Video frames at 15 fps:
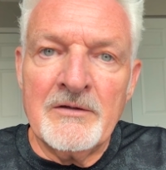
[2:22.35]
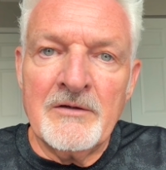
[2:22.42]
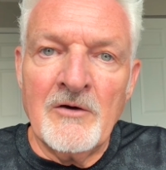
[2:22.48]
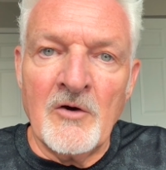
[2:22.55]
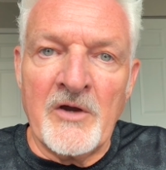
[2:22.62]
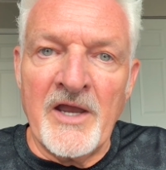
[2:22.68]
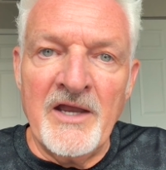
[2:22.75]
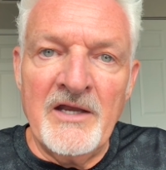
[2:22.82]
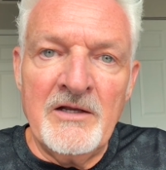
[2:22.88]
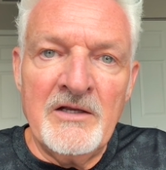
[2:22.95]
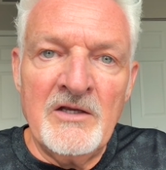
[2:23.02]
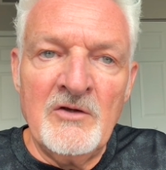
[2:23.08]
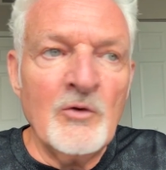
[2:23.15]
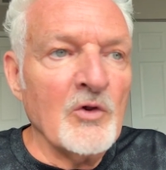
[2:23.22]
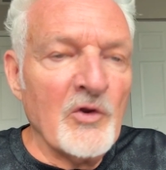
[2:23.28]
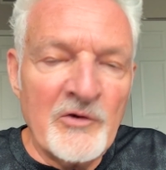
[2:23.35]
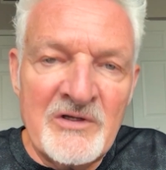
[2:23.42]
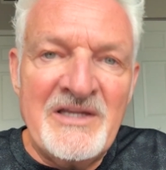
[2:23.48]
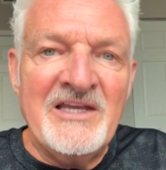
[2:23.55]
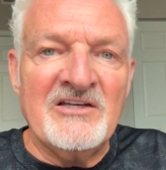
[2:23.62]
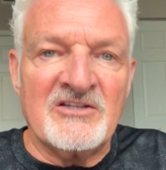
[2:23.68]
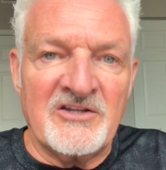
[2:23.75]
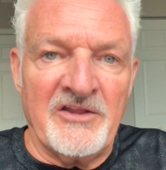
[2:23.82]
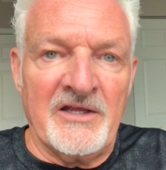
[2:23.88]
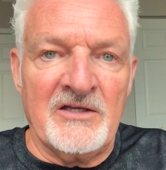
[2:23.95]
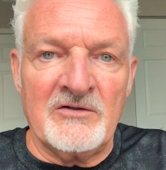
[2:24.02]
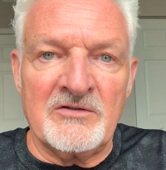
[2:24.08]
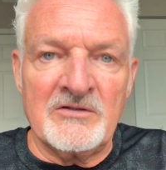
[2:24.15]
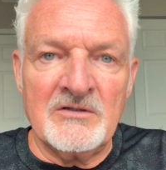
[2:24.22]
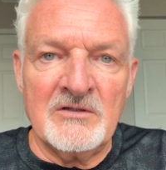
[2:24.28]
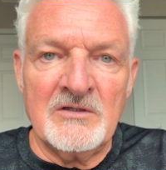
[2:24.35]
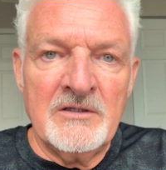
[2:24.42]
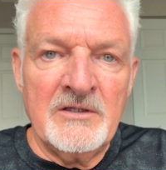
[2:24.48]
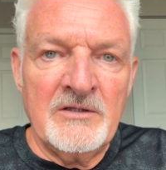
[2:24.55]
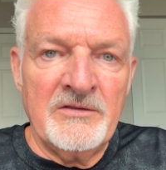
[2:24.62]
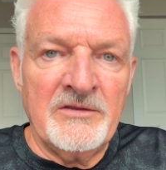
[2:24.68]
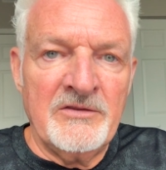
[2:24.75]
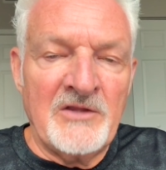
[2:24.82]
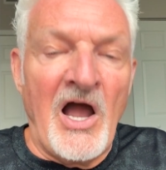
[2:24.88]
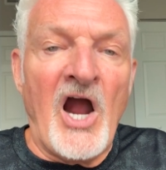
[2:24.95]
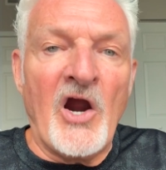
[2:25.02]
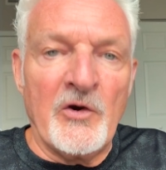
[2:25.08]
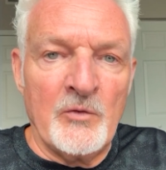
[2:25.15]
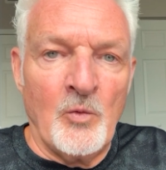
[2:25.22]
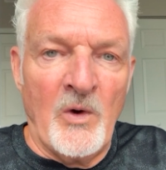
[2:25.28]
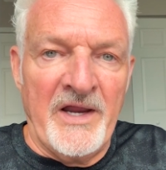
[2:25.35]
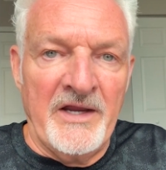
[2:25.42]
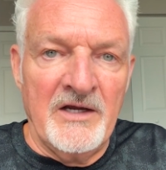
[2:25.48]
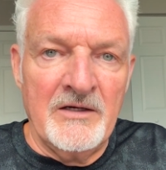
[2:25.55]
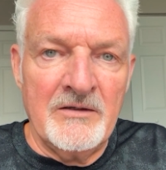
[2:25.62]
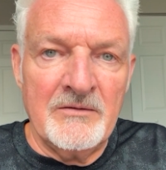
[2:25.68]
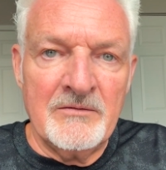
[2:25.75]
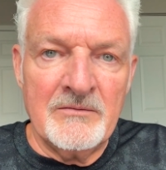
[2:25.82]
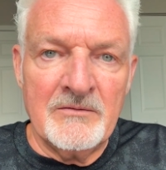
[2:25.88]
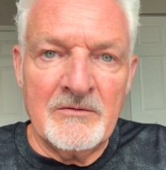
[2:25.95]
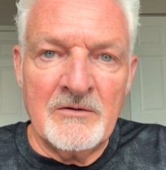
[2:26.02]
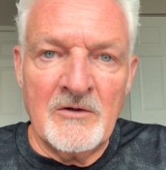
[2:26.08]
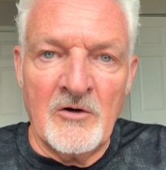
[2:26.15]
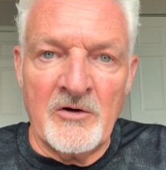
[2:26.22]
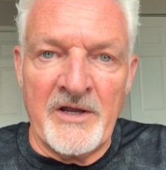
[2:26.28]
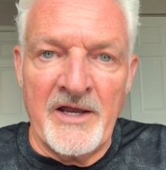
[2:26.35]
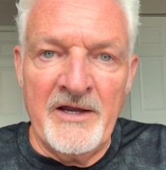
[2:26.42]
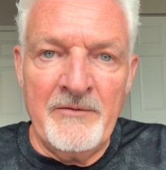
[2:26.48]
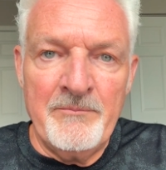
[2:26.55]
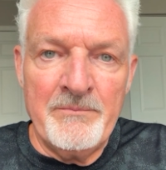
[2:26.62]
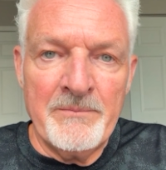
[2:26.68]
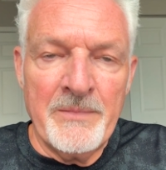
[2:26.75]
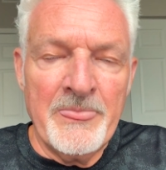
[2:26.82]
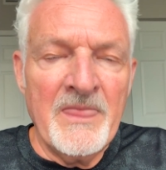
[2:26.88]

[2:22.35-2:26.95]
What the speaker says: Okay? You learn these things the hard way. Okay?